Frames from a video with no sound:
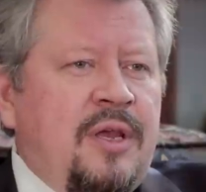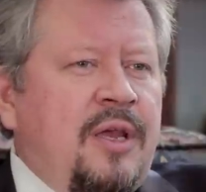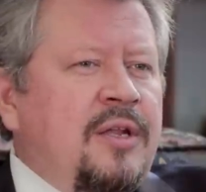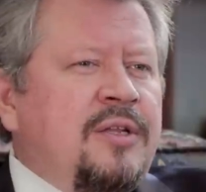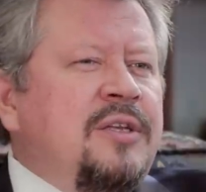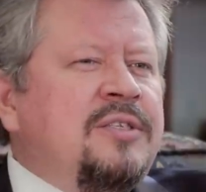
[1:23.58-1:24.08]

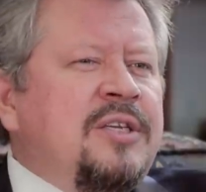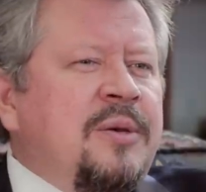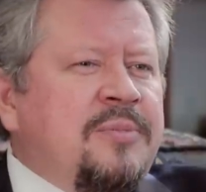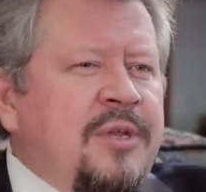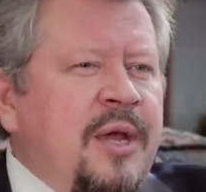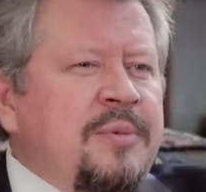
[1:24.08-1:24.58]
And
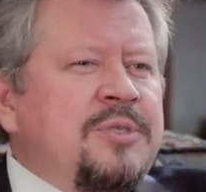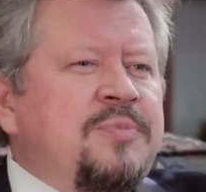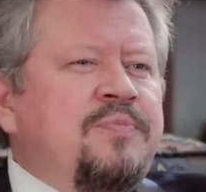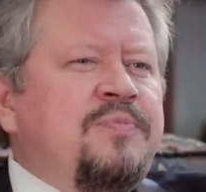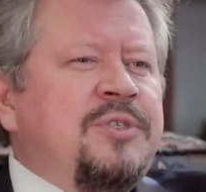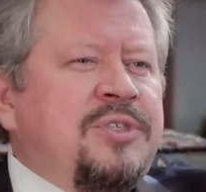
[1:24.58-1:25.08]
sometimes
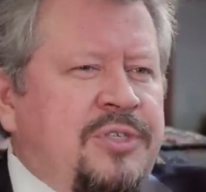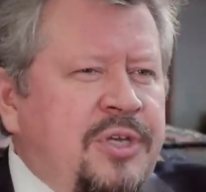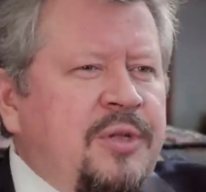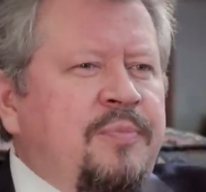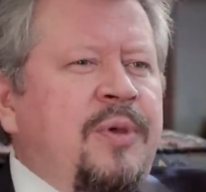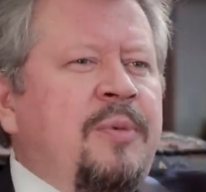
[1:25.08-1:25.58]

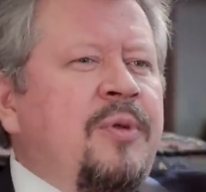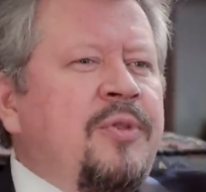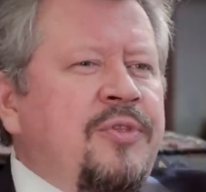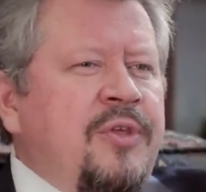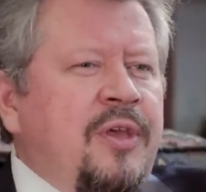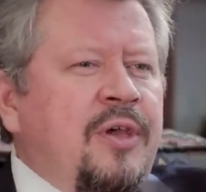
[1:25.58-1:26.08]
still people
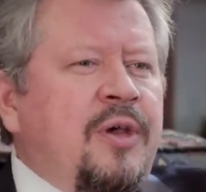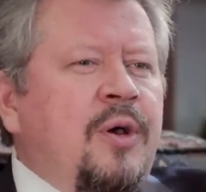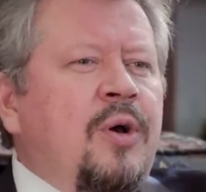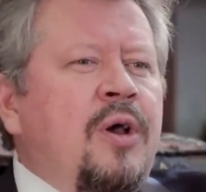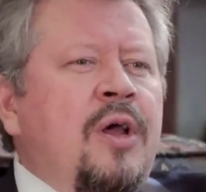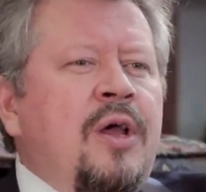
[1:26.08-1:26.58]
think,
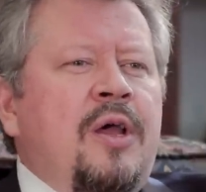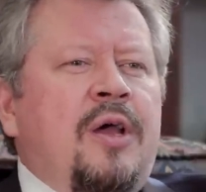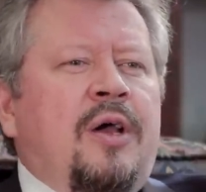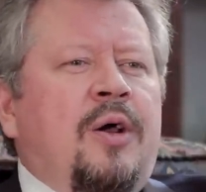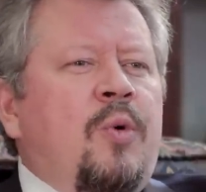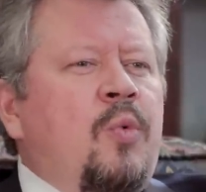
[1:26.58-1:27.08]

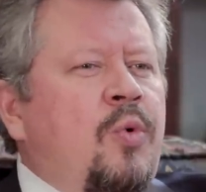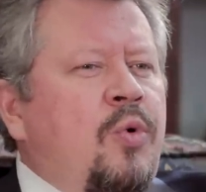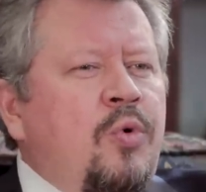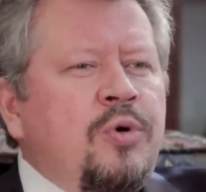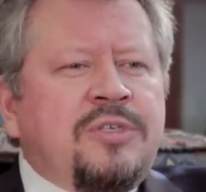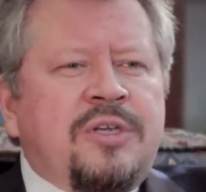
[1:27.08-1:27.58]

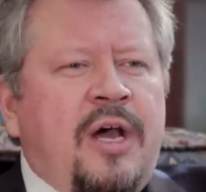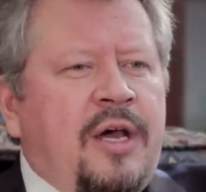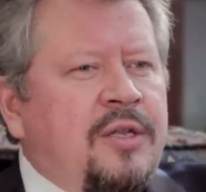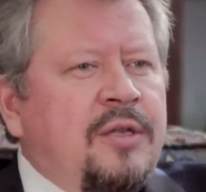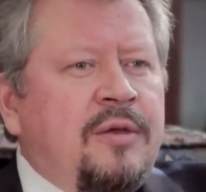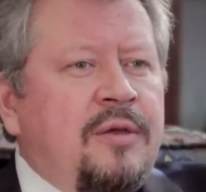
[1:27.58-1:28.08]
who is
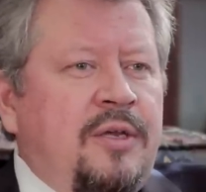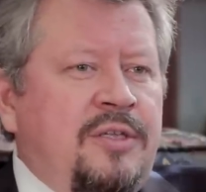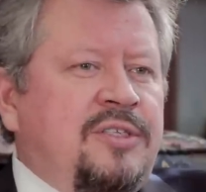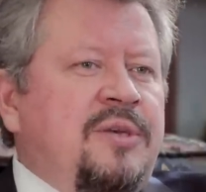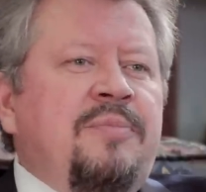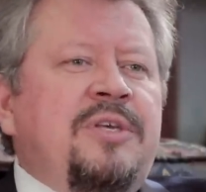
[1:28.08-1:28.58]
God?
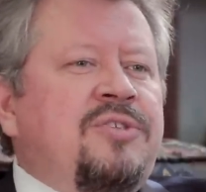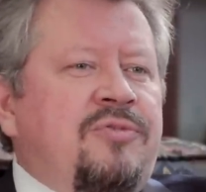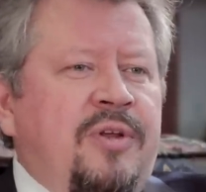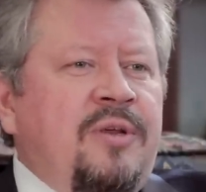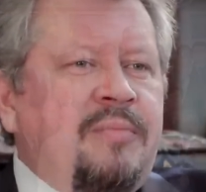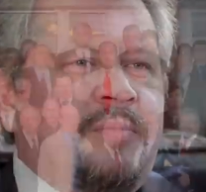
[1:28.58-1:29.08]
It is a mystery.